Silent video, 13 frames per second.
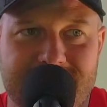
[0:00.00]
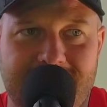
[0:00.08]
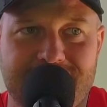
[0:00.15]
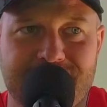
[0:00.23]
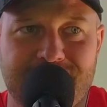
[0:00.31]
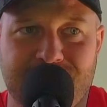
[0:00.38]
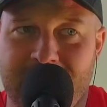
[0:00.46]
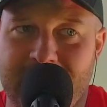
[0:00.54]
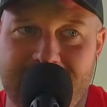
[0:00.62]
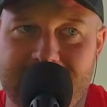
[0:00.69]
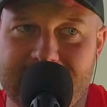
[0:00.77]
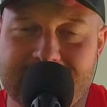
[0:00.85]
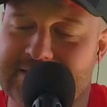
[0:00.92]
I don't know yeah.
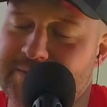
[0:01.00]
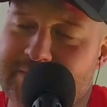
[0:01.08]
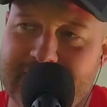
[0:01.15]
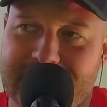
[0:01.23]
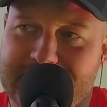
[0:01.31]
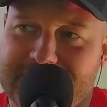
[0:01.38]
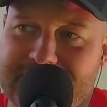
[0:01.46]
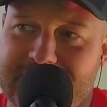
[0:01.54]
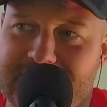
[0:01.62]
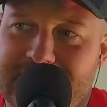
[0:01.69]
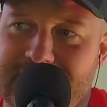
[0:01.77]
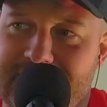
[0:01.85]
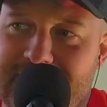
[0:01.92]
why he's coming on our
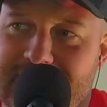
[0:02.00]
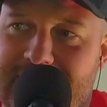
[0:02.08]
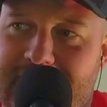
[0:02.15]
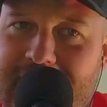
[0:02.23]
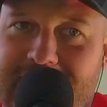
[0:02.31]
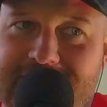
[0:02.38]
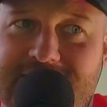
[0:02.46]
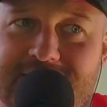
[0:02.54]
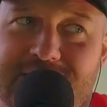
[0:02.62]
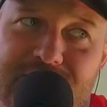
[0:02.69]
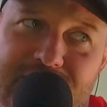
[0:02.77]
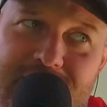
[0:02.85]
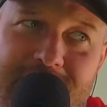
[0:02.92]
show. I
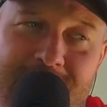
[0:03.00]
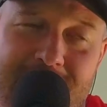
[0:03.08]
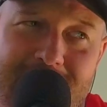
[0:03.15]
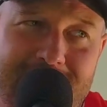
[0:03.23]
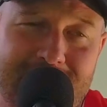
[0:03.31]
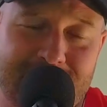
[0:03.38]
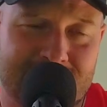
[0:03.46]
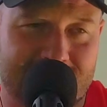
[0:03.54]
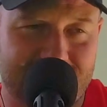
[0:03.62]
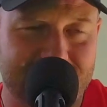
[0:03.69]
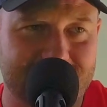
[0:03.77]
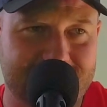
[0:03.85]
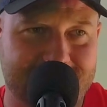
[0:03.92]
still am not going to
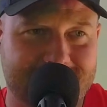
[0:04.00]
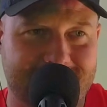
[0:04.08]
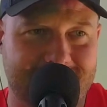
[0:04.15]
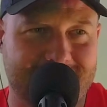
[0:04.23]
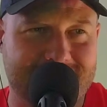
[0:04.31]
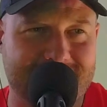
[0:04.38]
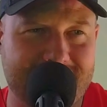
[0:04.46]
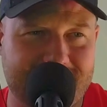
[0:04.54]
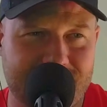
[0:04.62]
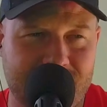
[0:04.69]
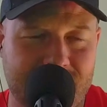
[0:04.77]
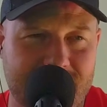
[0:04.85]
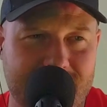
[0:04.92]
believe it till I see
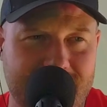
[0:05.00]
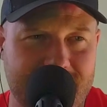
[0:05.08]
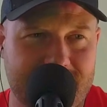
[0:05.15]
him walk in.